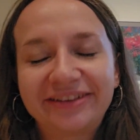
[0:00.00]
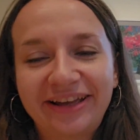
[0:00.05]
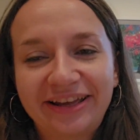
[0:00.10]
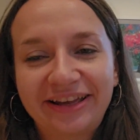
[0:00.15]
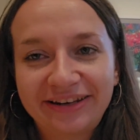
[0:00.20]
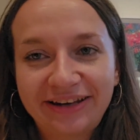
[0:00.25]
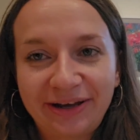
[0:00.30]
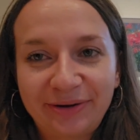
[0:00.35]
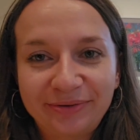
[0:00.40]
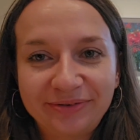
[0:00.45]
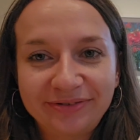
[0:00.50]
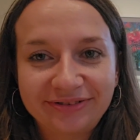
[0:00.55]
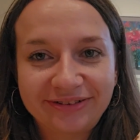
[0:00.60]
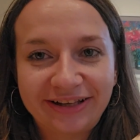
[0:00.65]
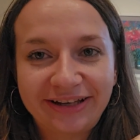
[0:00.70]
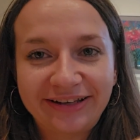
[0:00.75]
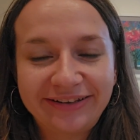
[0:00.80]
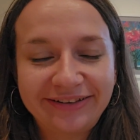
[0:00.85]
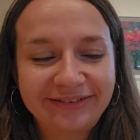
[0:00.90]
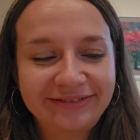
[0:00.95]
And I was
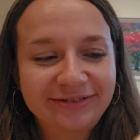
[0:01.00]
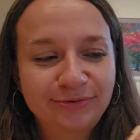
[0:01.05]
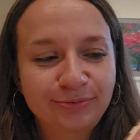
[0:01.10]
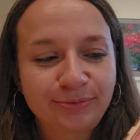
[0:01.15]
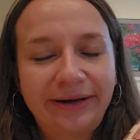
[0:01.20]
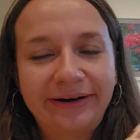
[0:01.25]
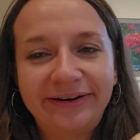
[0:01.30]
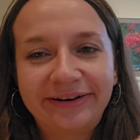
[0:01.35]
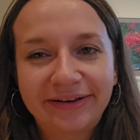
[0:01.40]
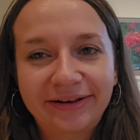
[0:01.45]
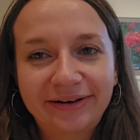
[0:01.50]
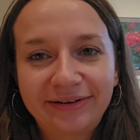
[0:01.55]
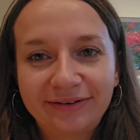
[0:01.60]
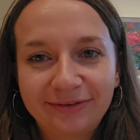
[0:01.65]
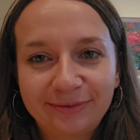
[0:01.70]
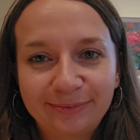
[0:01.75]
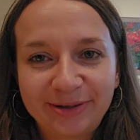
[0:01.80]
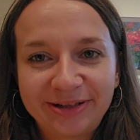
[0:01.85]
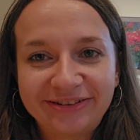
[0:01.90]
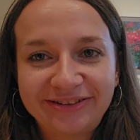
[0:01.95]
like swearing a
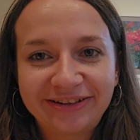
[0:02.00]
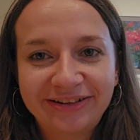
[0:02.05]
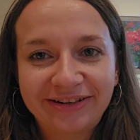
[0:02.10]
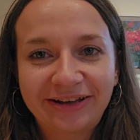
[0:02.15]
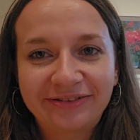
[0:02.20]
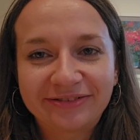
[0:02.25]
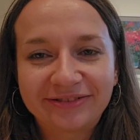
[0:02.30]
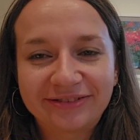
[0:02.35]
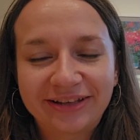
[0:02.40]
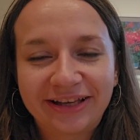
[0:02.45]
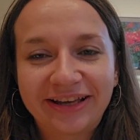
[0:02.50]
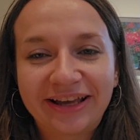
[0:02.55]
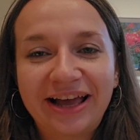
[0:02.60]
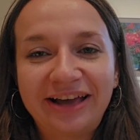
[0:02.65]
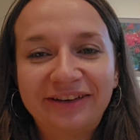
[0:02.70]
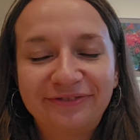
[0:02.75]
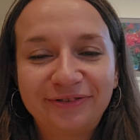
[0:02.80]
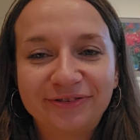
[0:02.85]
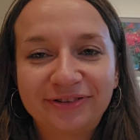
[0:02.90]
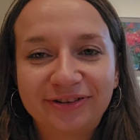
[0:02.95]
little bit, and I was like,
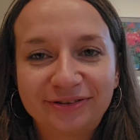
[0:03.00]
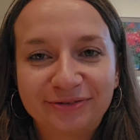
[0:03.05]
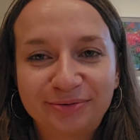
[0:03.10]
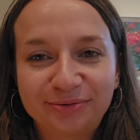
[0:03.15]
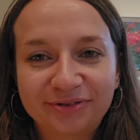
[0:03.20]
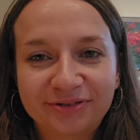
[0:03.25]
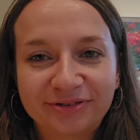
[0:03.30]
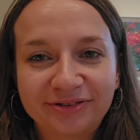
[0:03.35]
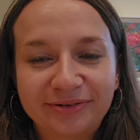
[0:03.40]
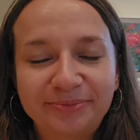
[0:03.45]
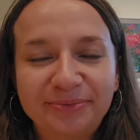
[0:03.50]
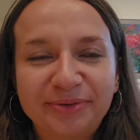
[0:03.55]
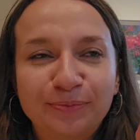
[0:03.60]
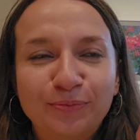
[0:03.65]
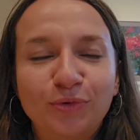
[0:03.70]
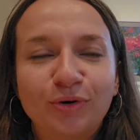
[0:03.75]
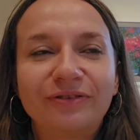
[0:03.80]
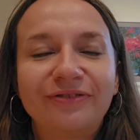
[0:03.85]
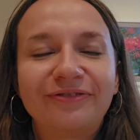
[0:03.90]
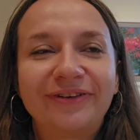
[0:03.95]
I thought this was going to be
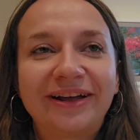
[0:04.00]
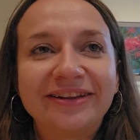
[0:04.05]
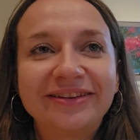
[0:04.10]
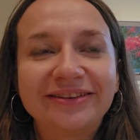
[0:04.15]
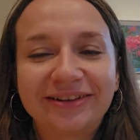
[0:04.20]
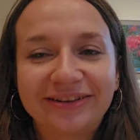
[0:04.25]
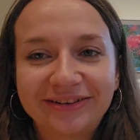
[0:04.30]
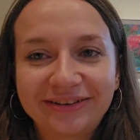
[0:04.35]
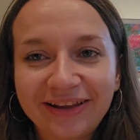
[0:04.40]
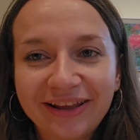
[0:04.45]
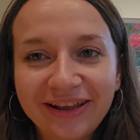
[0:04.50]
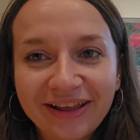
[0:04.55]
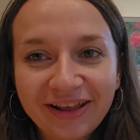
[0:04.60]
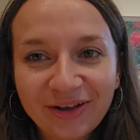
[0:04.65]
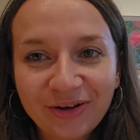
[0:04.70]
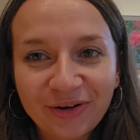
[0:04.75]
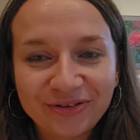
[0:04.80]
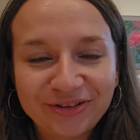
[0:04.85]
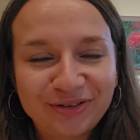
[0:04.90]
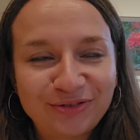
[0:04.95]
more fun than
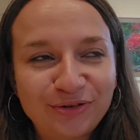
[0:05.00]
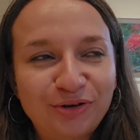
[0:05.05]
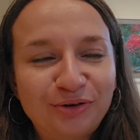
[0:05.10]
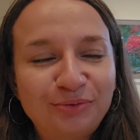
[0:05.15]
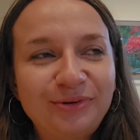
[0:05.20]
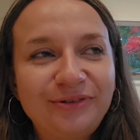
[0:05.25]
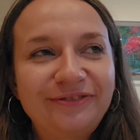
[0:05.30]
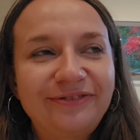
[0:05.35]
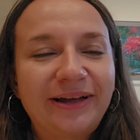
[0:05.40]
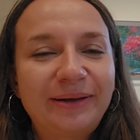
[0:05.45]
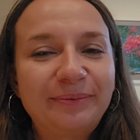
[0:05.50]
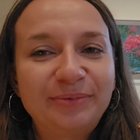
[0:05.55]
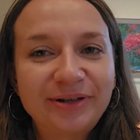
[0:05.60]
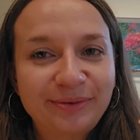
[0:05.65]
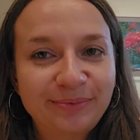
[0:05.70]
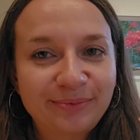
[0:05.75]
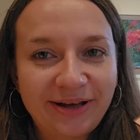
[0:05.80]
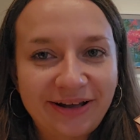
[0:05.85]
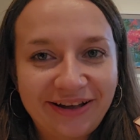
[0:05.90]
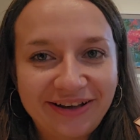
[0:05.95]
on a normal
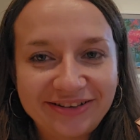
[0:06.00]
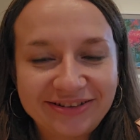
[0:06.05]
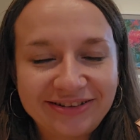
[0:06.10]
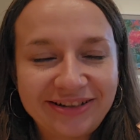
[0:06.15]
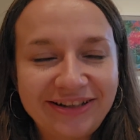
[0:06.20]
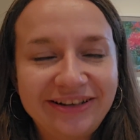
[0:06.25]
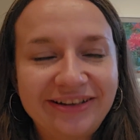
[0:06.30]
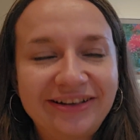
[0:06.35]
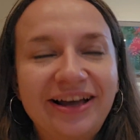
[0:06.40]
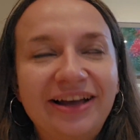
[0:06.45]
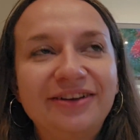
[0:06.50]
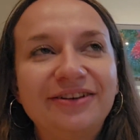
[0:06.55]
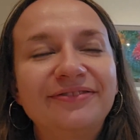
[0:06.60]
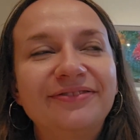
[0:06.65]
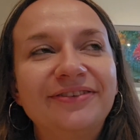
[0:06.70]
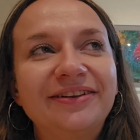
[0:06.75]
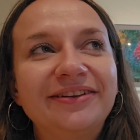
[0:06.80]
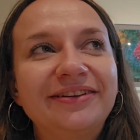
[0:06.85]
fabric, but actually it kind of ended